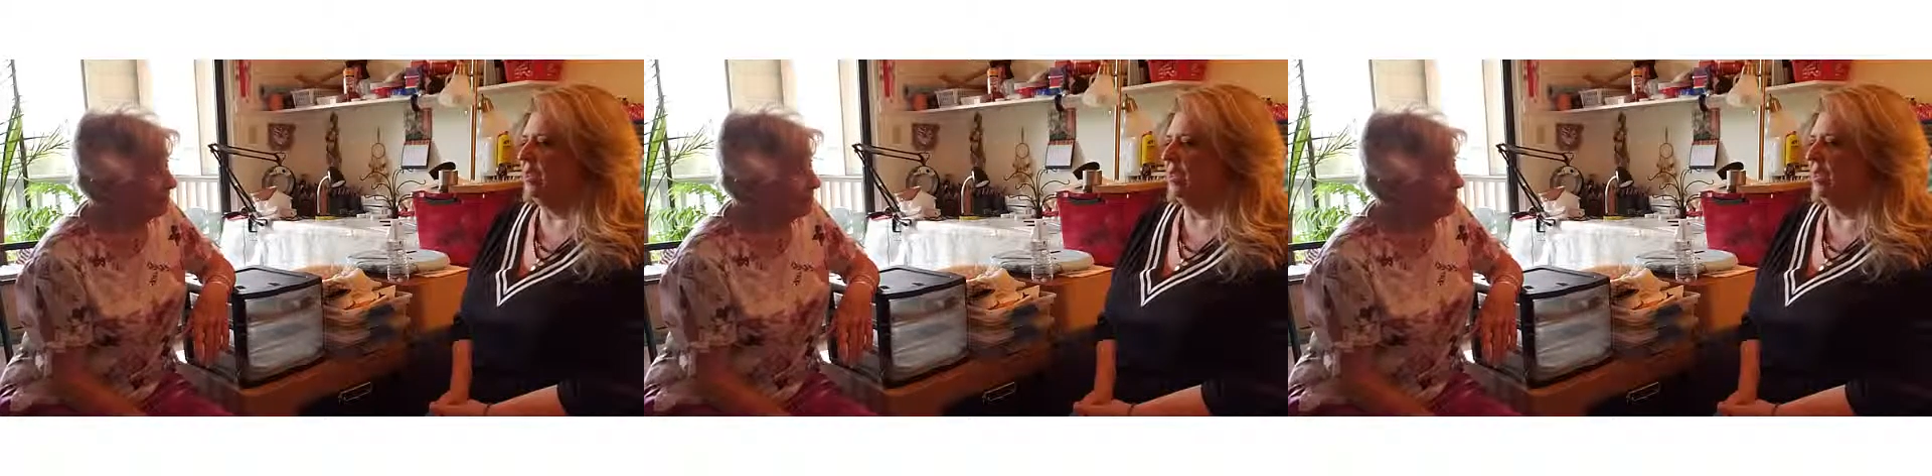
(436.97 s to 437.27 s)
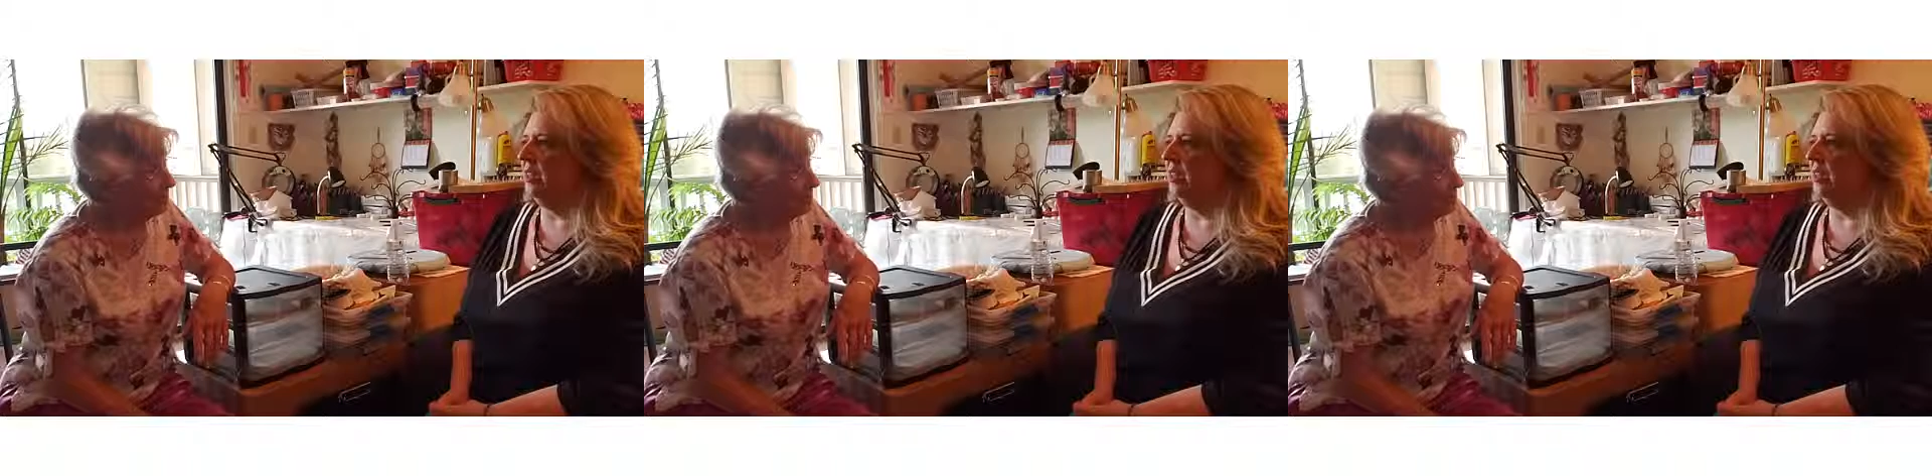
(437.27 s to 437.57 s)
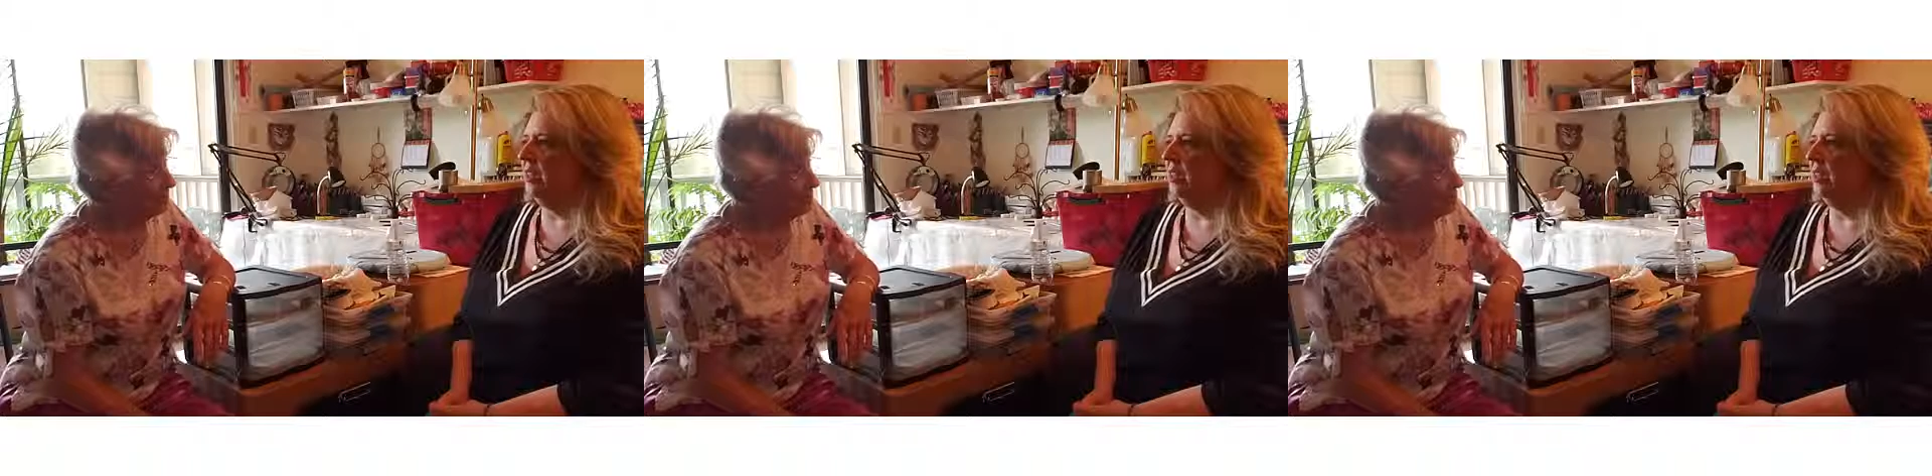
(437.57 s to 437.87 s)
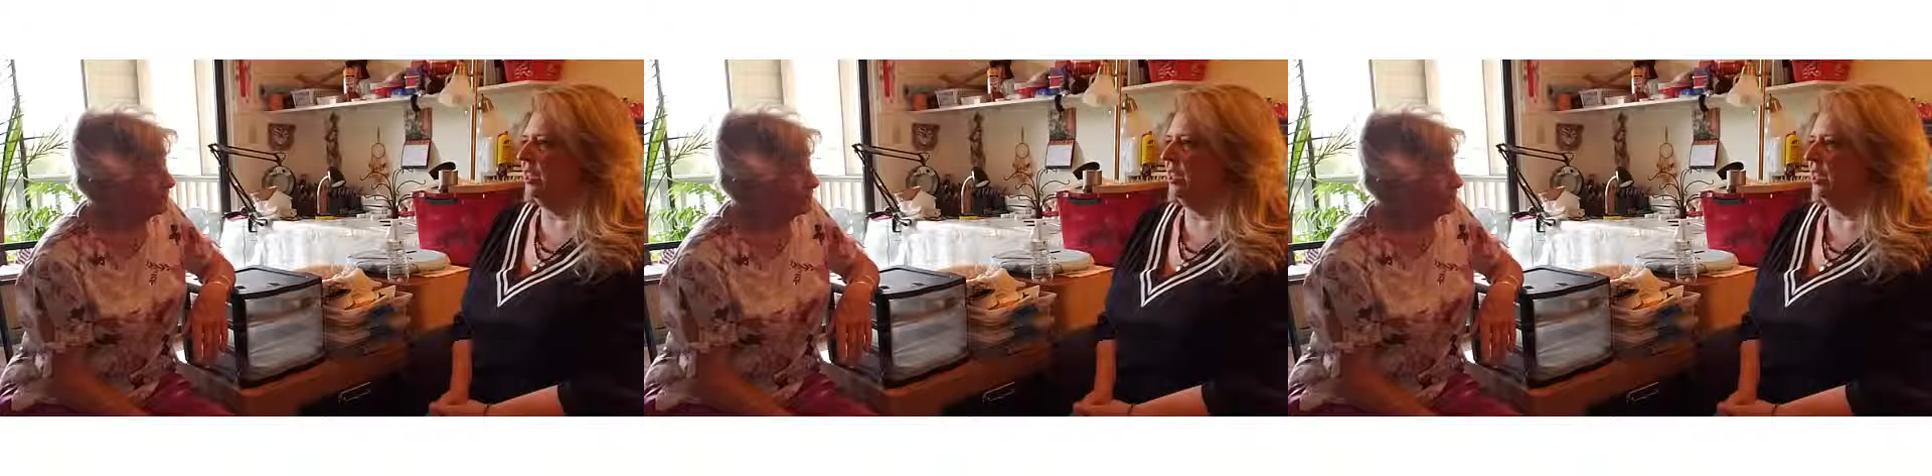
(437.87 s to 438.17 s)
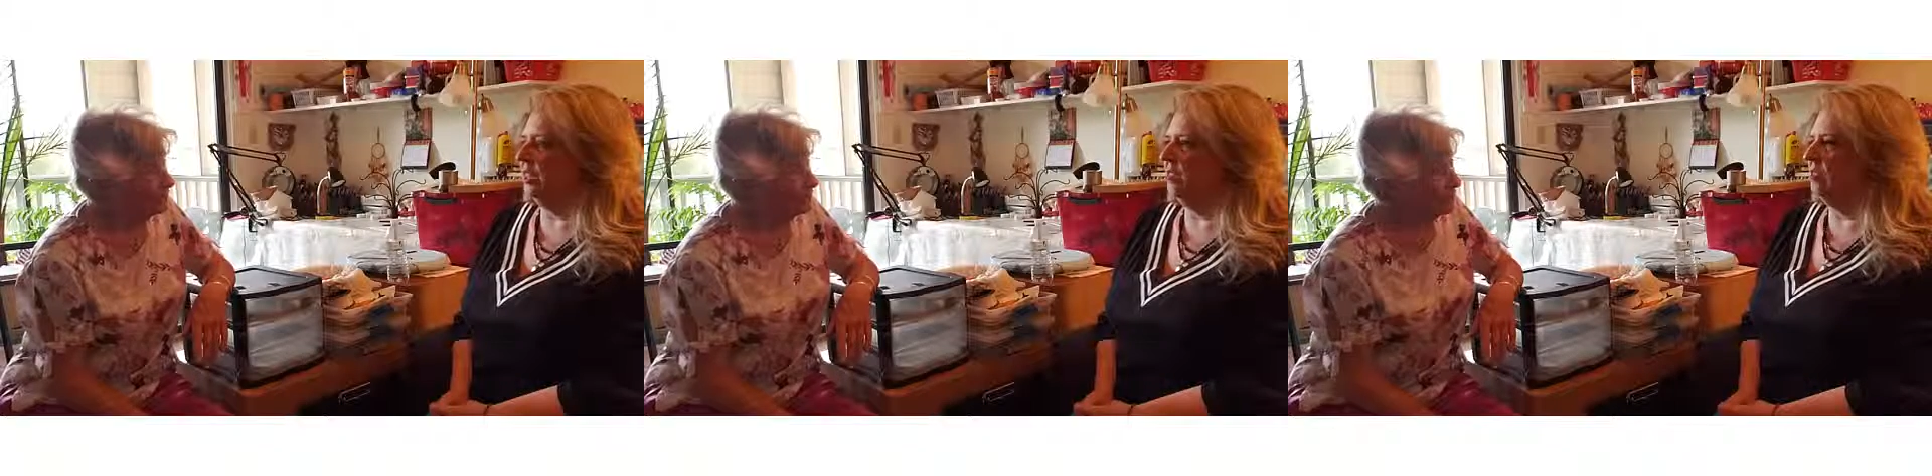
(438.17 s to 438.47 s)
getting interested
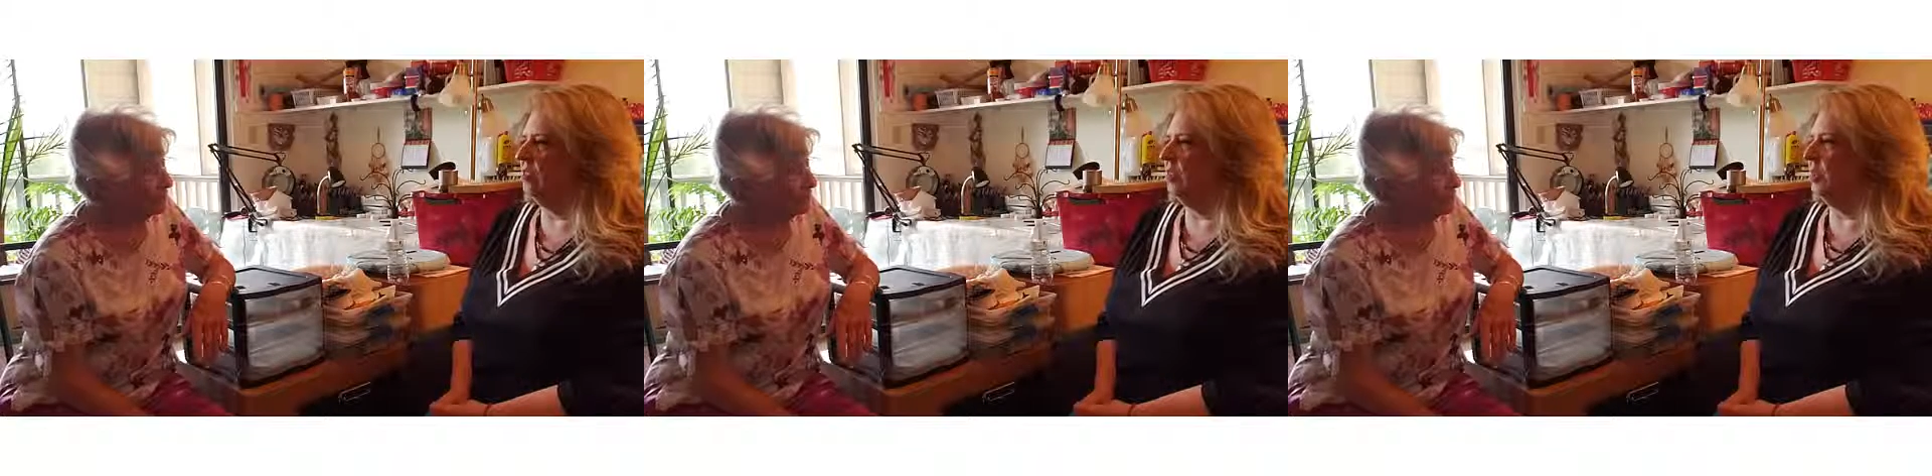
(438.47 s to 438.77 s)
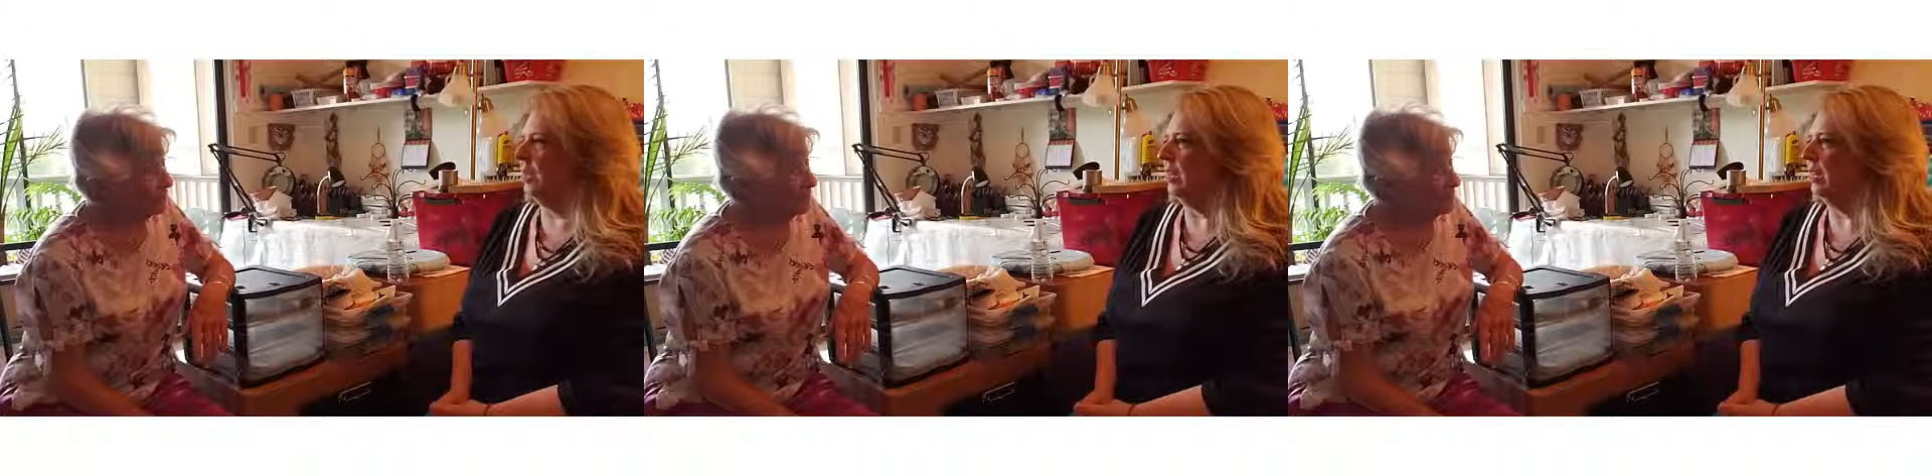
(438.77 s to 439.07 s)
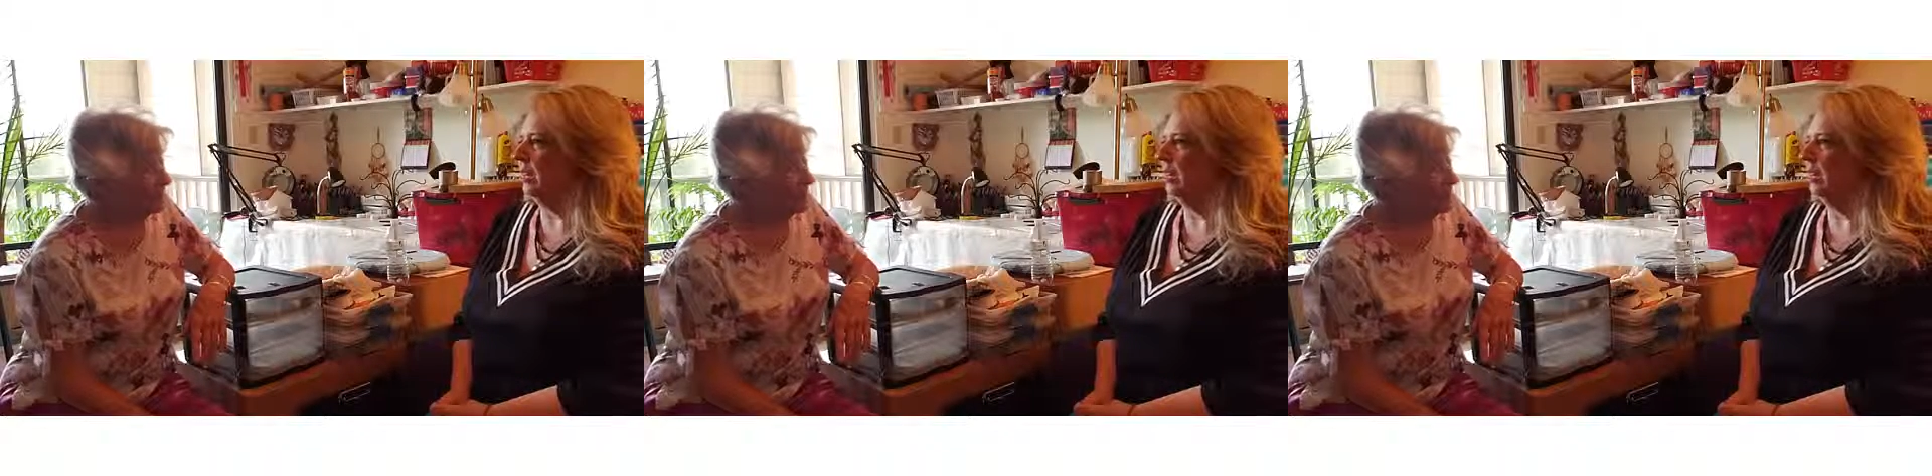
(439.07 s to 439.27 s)
in shooting.